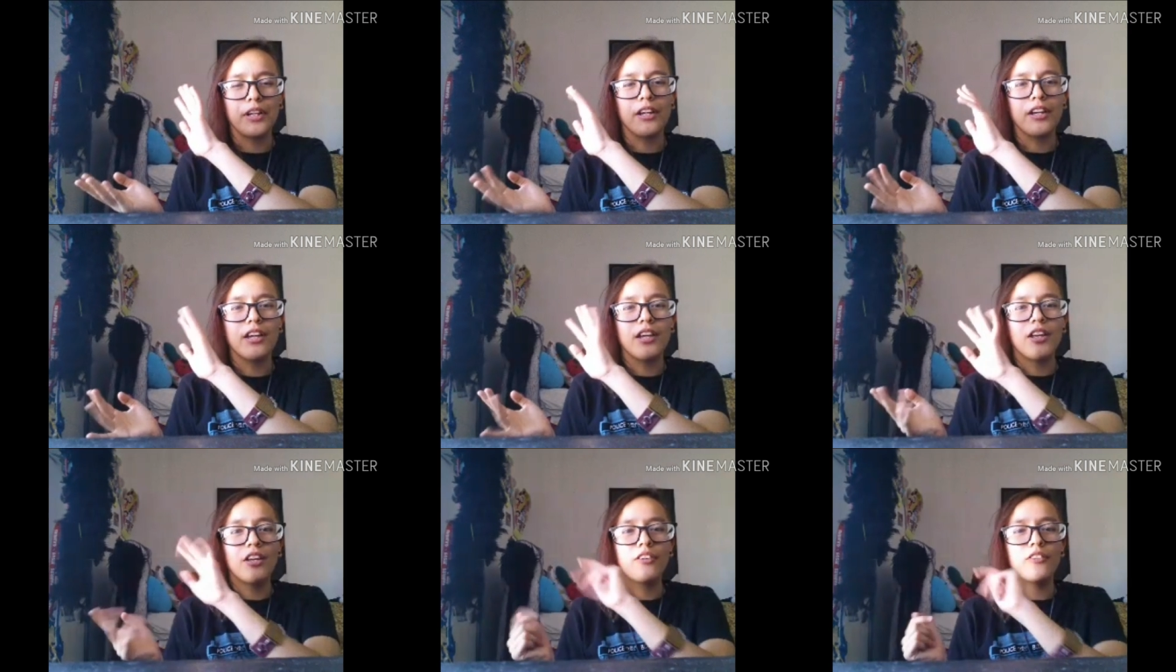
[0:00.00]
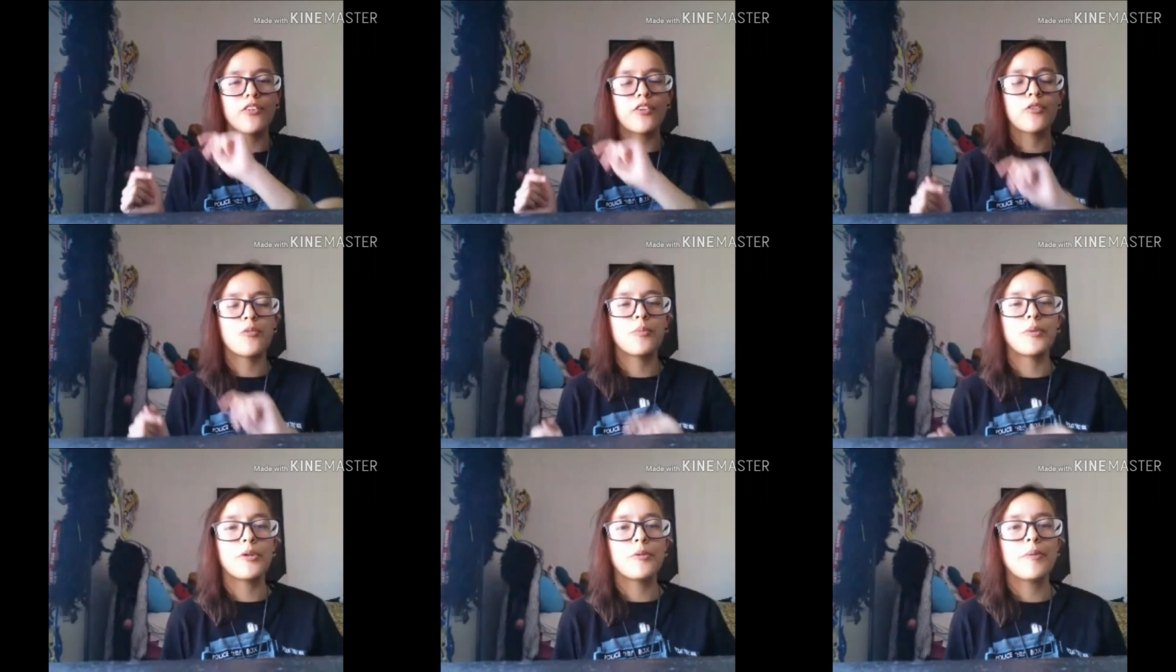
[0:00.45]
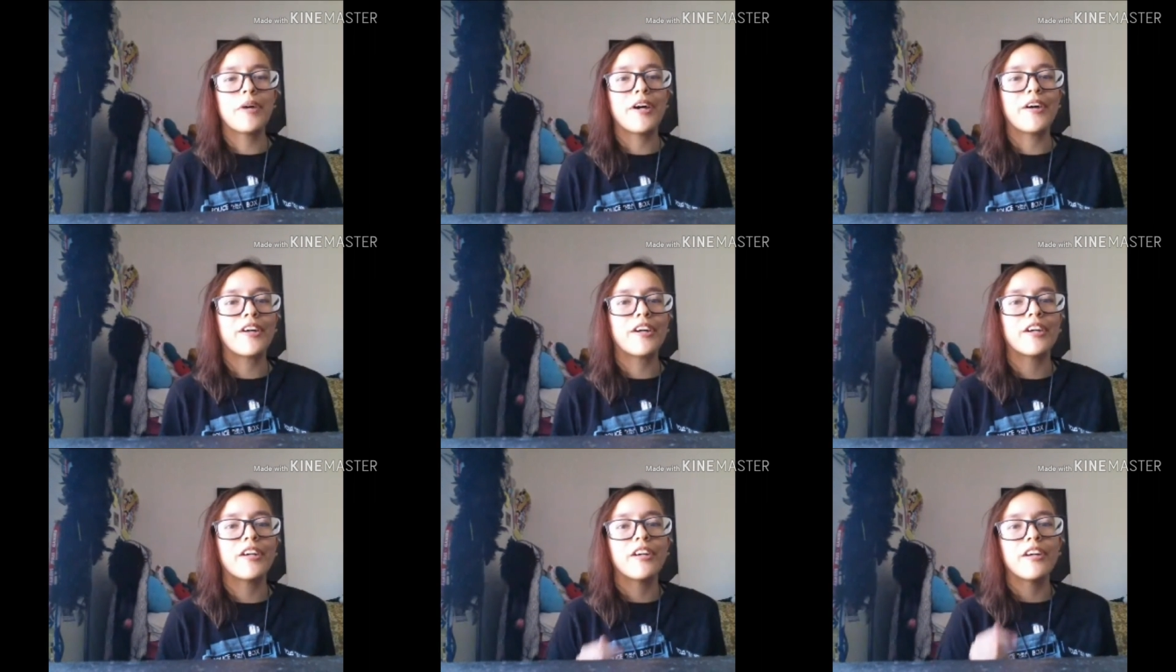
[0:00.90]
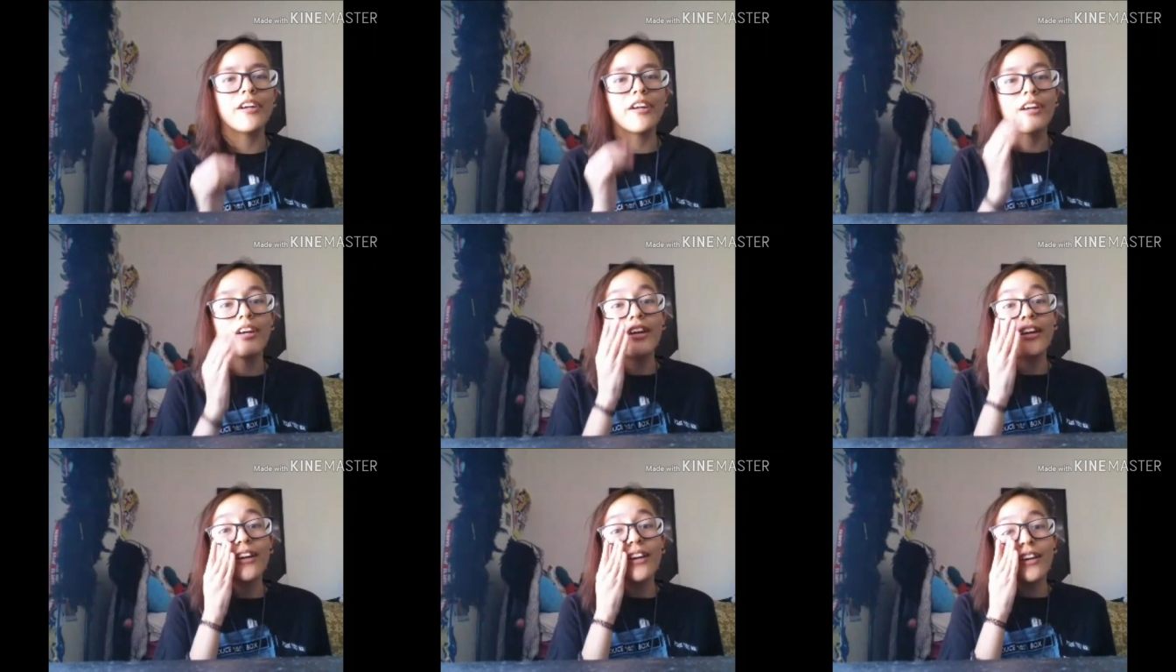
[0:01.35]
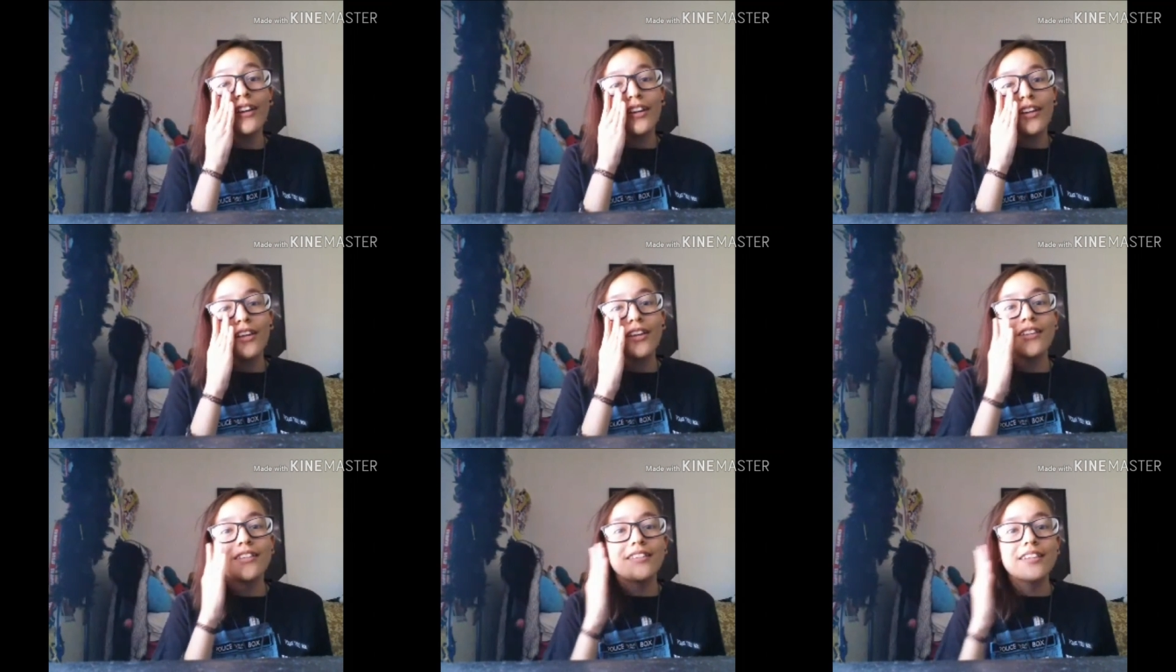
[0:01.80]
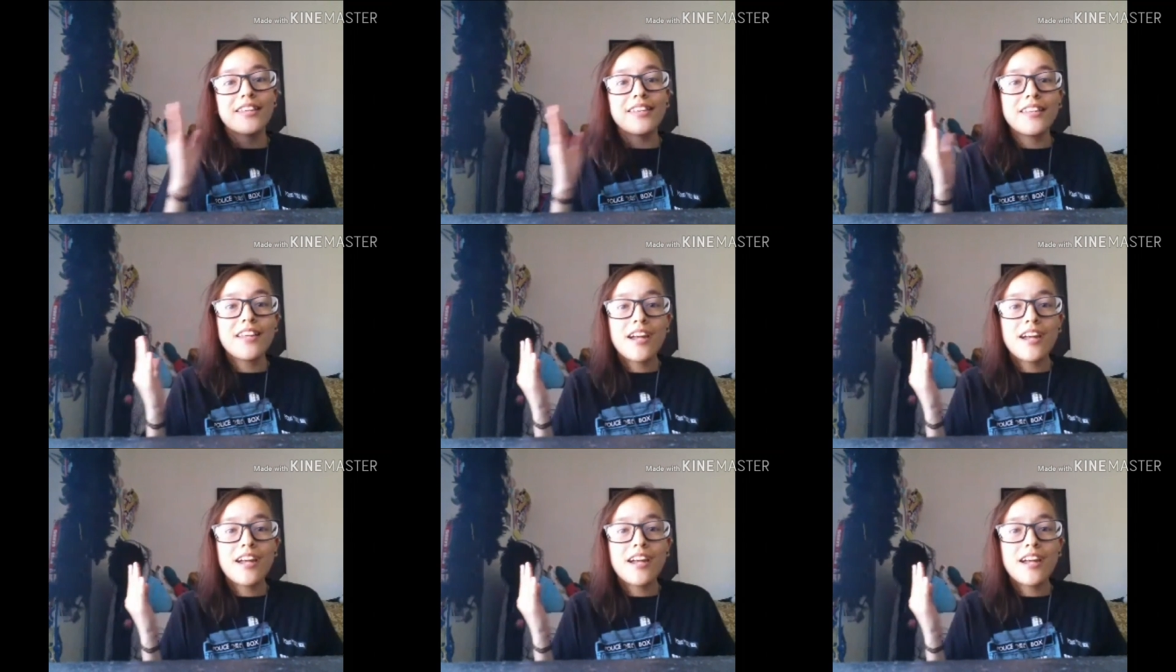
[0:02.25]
one filled with blue powder. He said